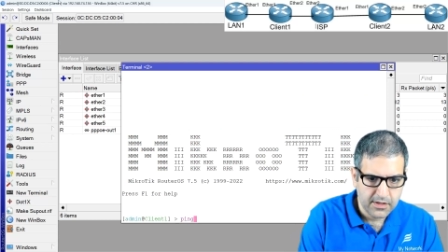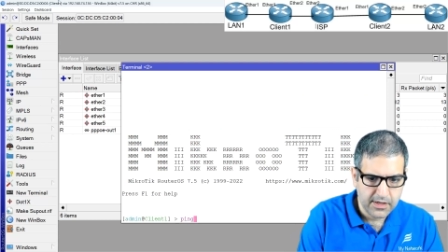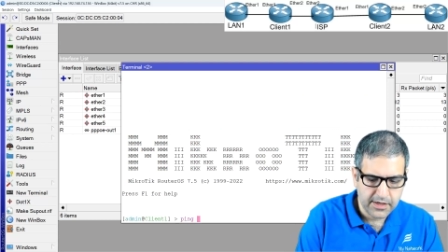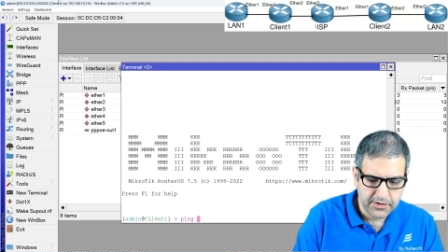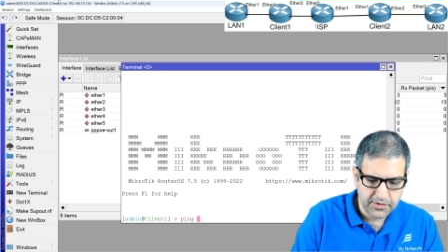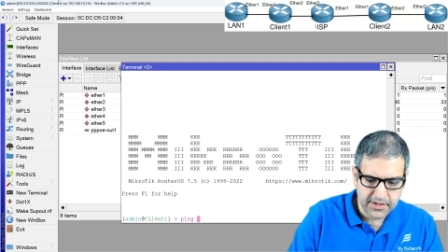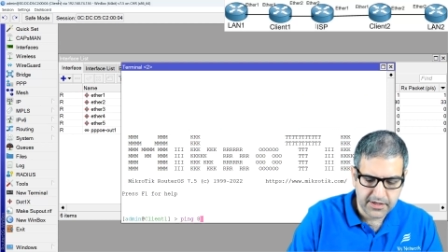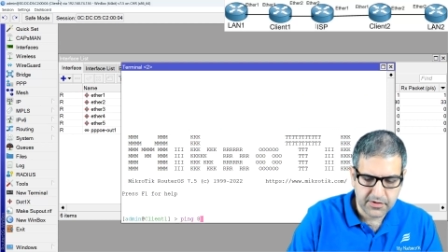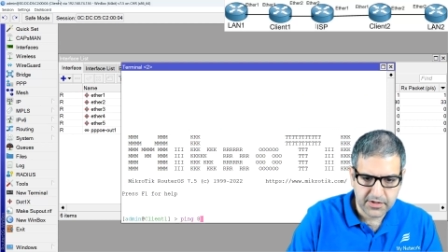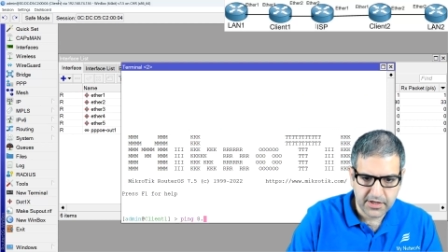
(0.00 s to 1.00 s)

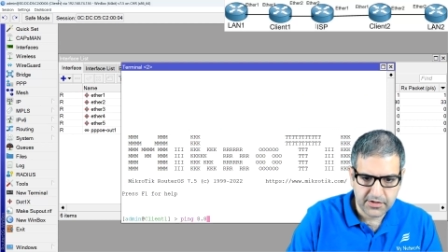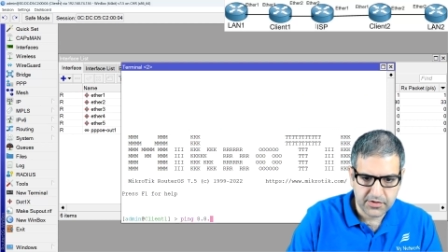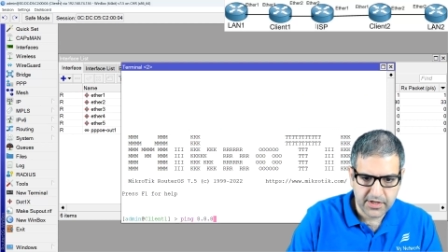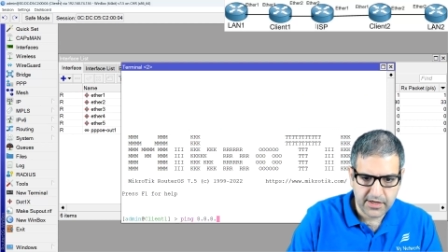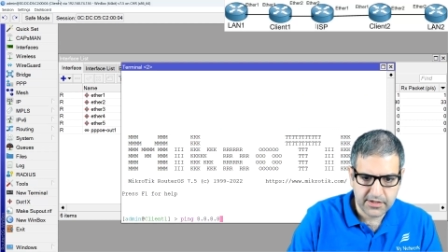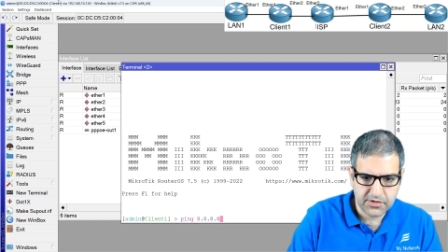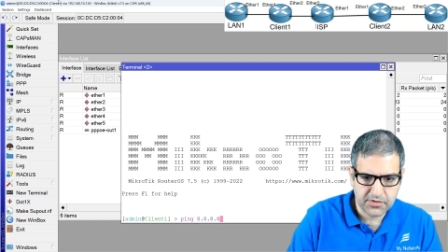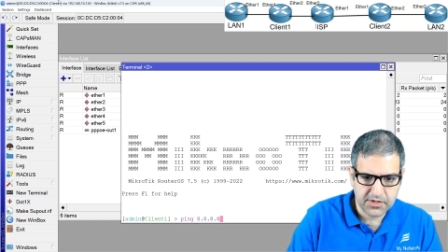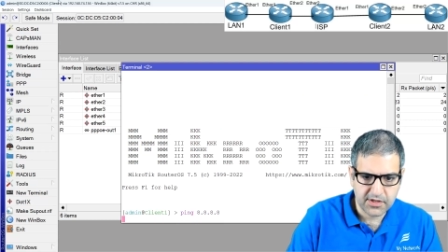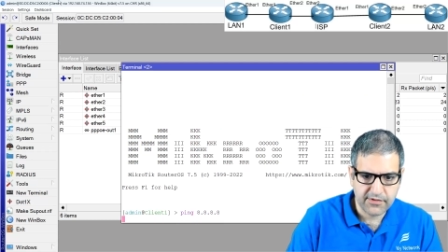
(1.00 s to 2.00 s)
8.8.8.8 to
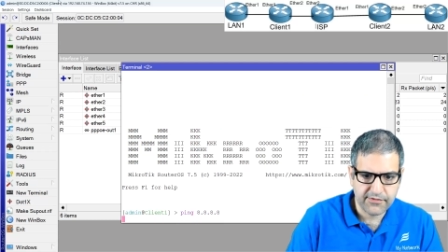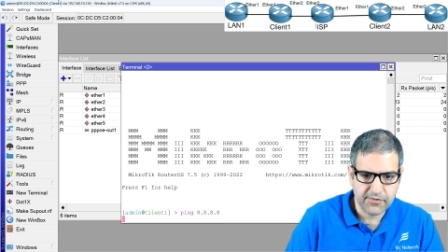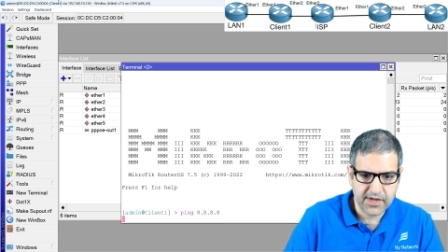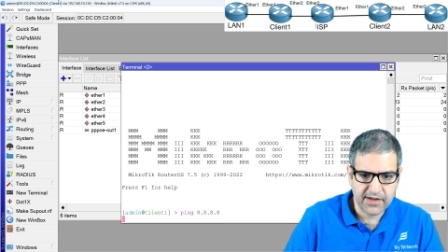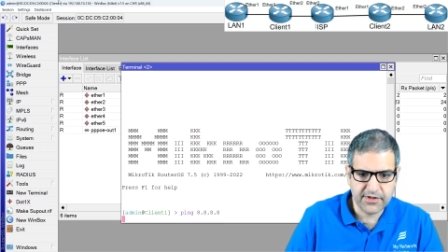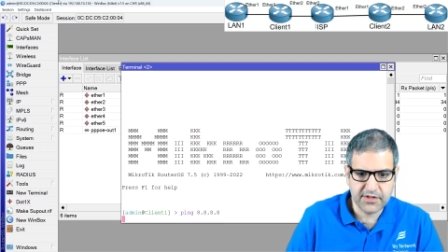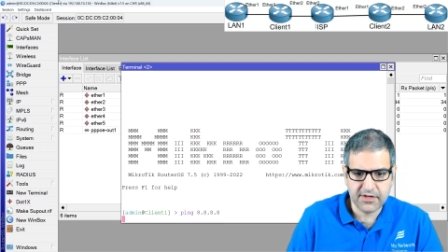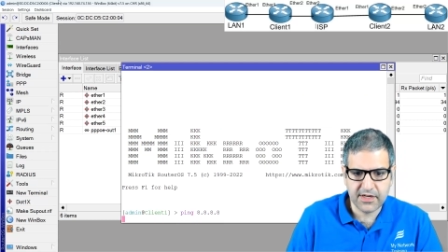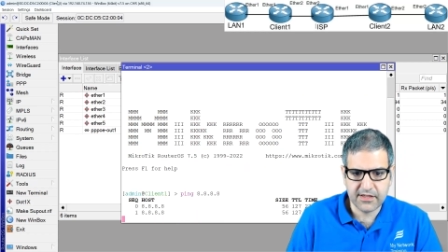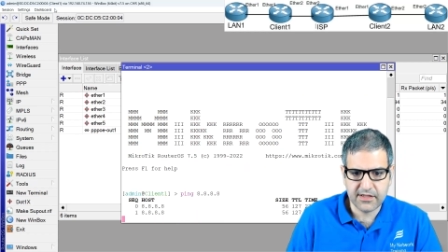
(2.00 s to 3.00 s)
see if we have
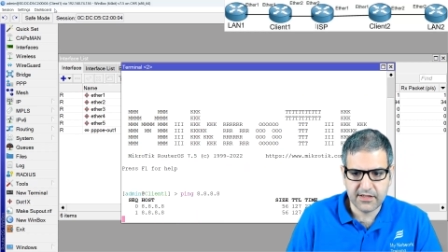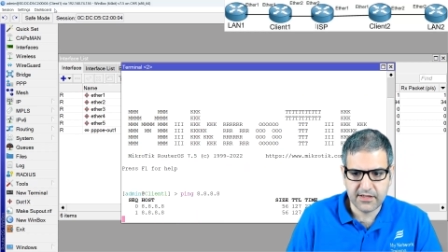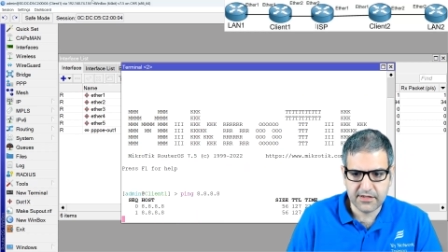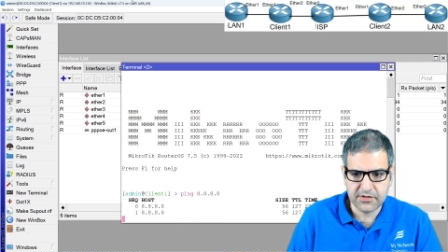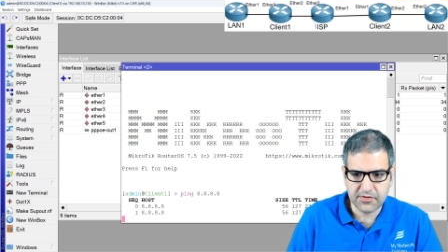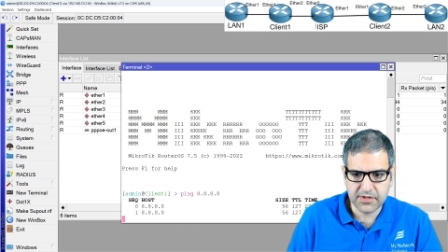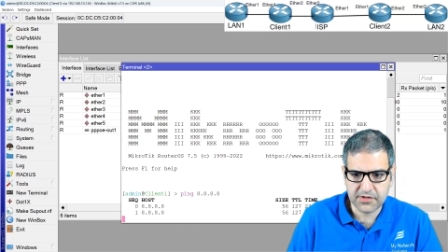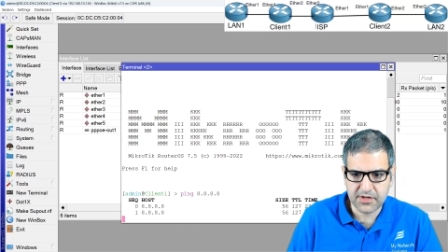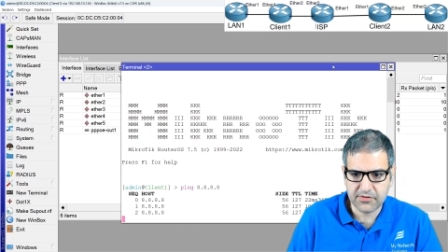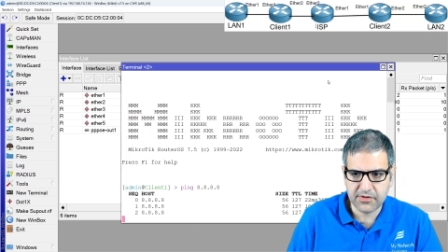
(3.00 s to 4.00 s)
internet so
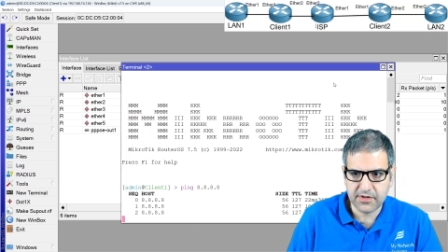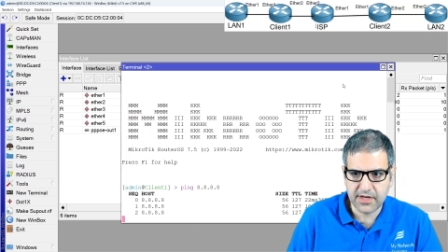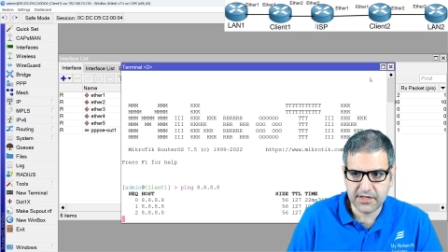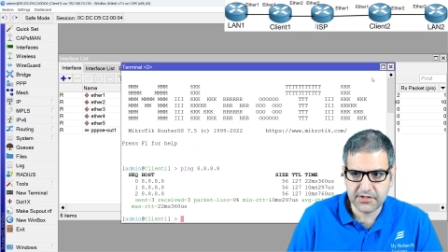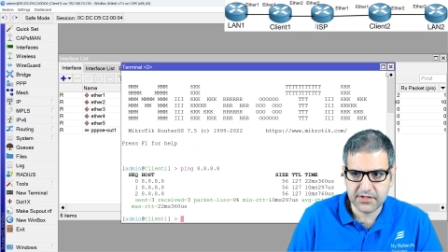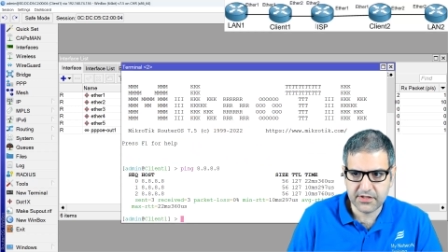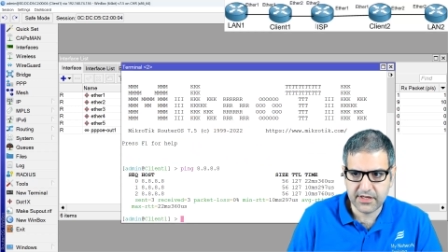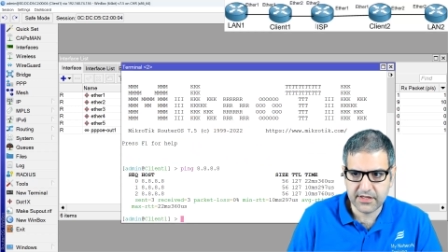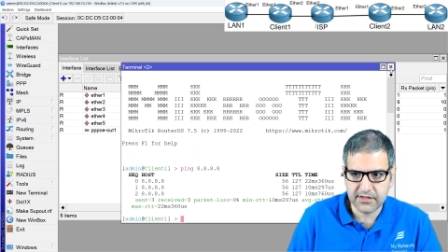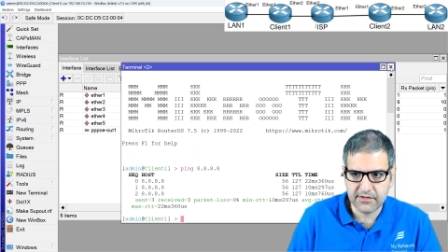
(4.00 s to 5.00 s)
this router has
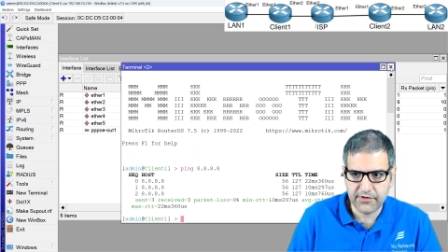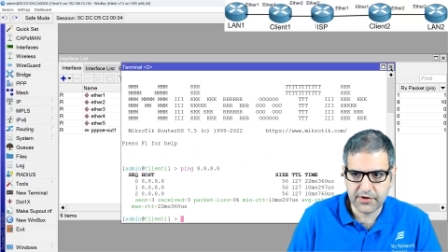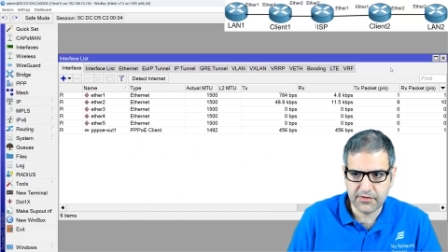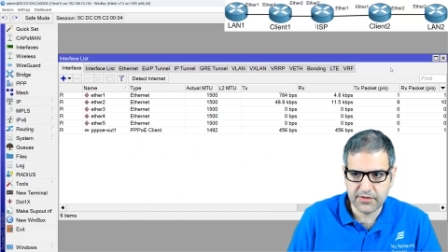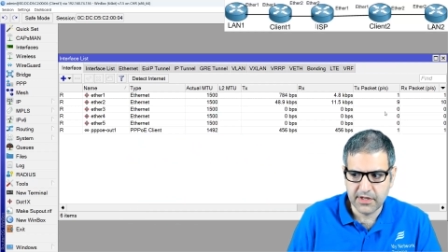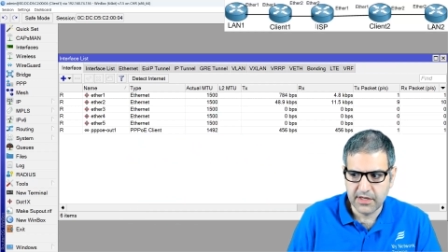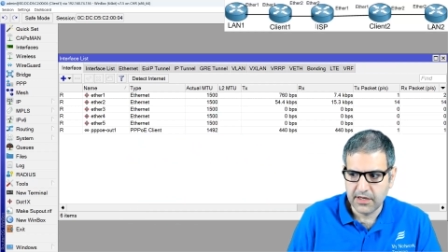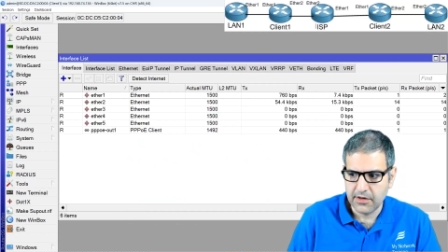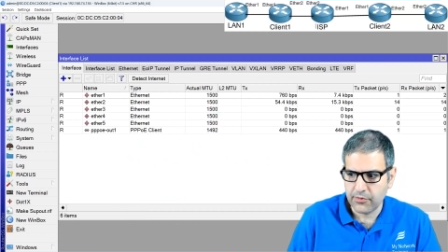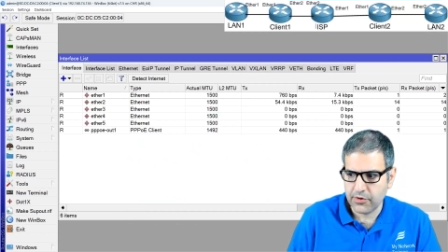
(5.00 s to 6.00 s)
internet very good
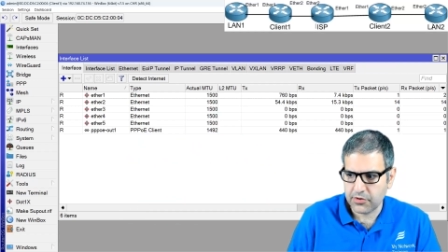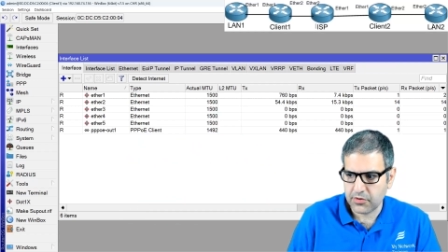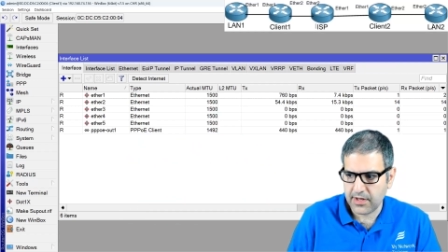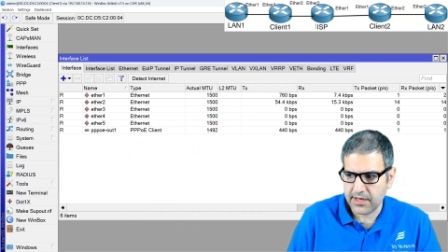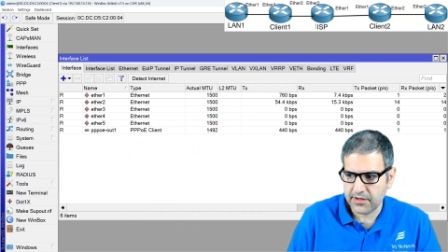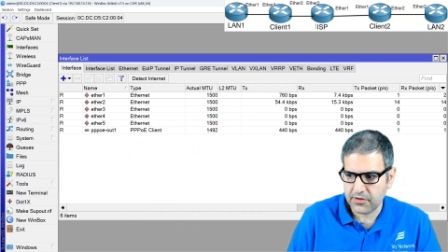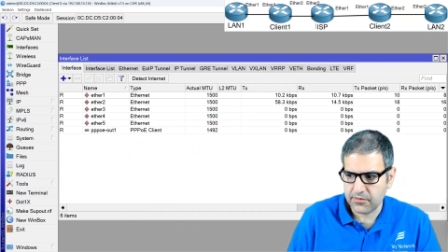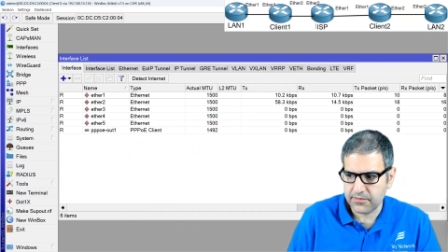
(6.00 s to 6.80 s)
we go to client 2